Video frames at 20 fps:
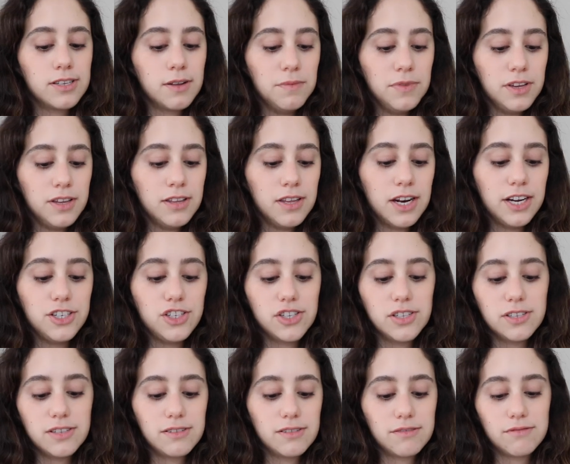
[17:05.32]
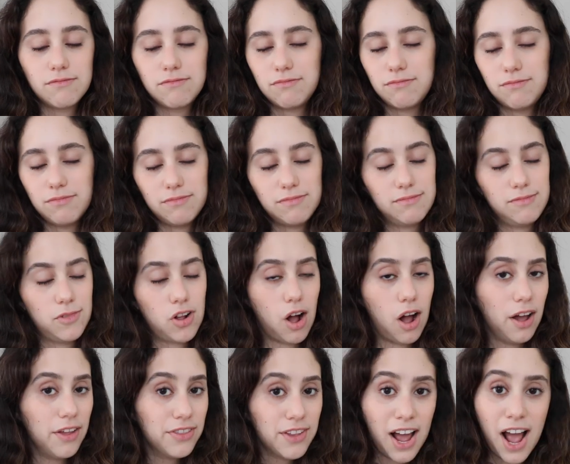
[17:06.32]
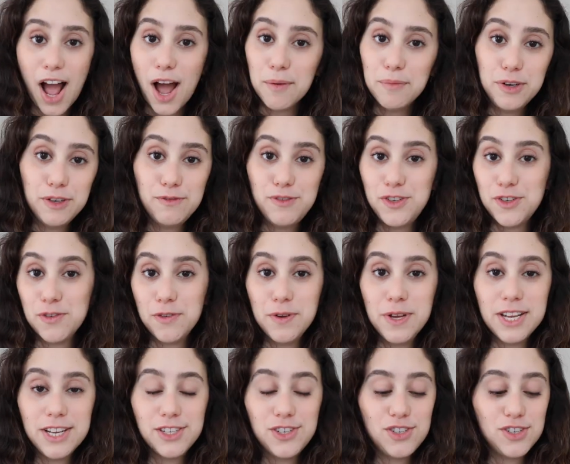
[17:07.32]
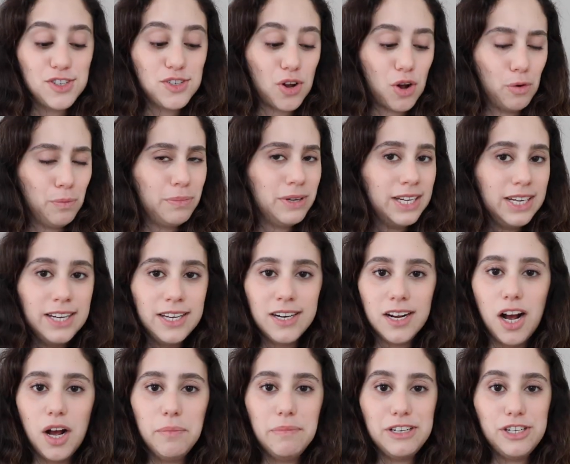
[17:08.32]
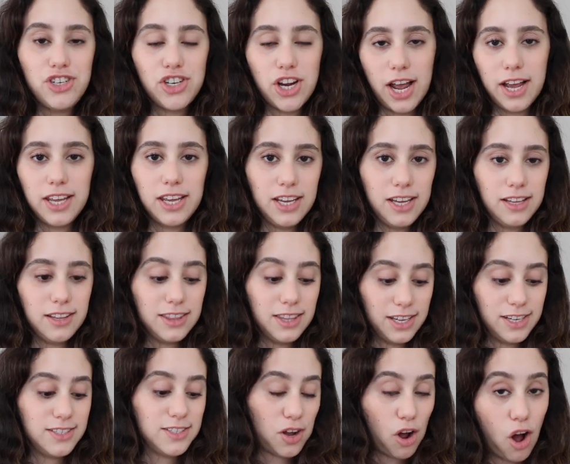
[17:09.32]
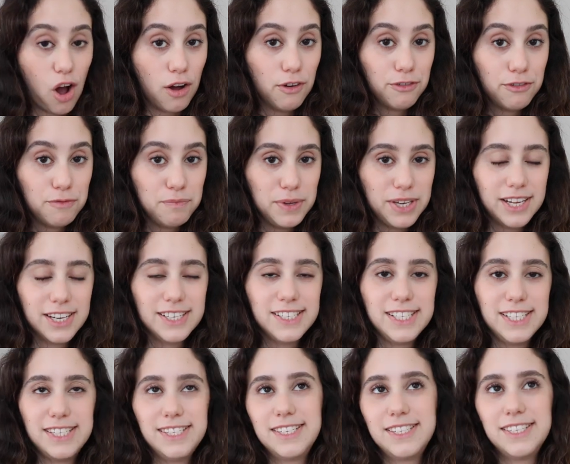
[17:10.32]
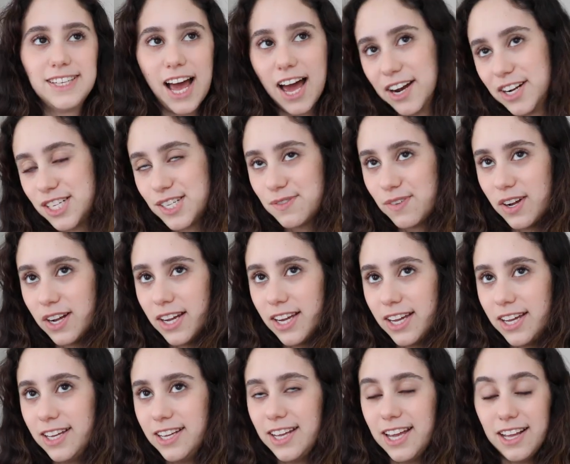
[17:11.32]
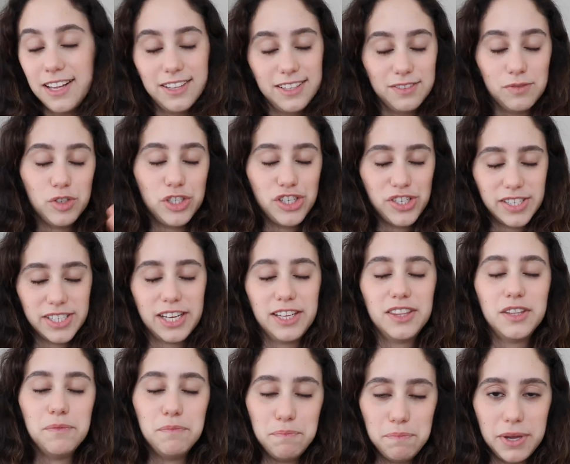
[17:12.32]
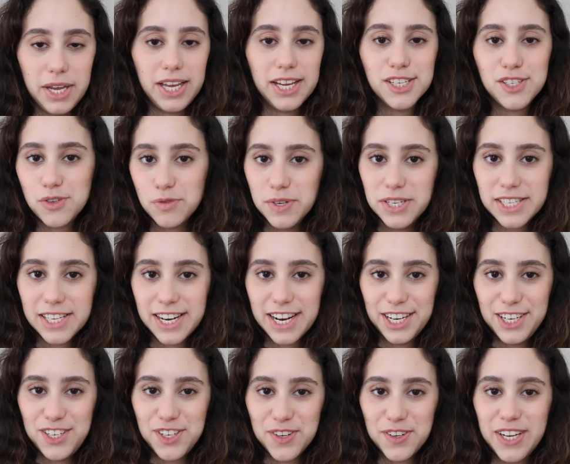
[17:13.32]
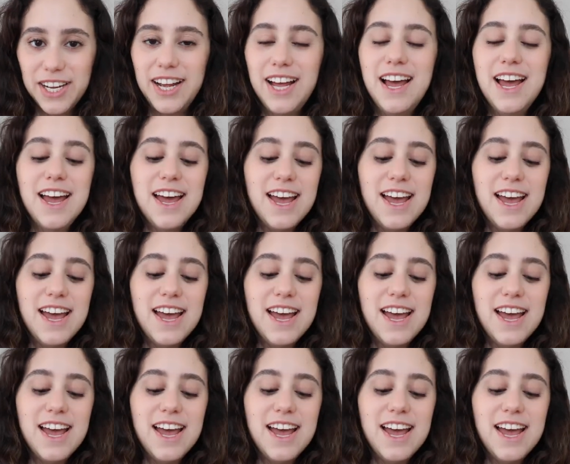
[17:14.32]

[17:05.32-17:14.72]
something that I just got in the habit of doing is just opening it up and checking things off because it's satisfying, which is like the biggest reason I do it.